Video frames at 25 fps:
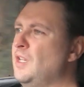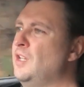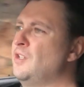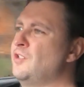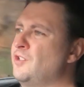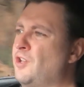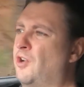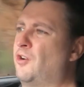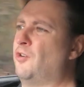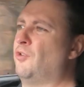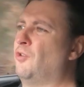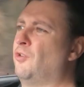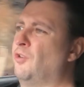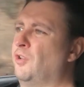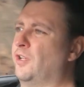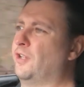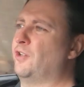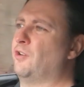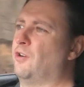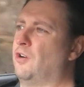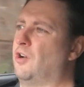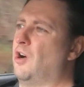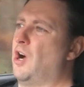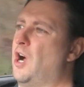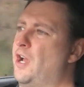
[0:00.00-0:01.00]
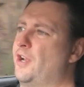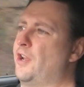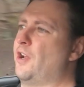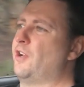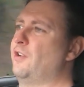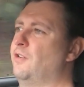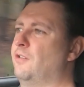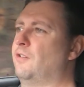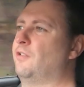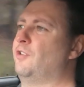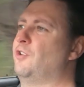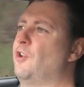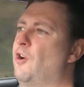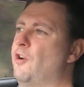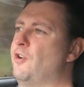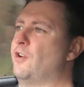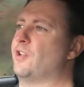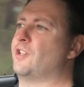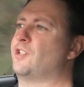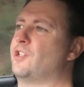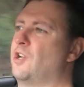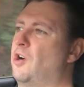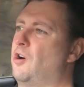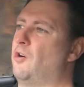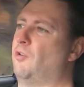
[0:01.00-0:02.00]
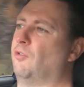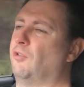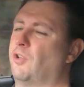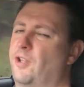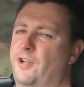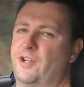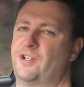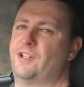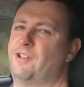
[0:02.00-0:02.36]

So all in all, I don't notice a whole lot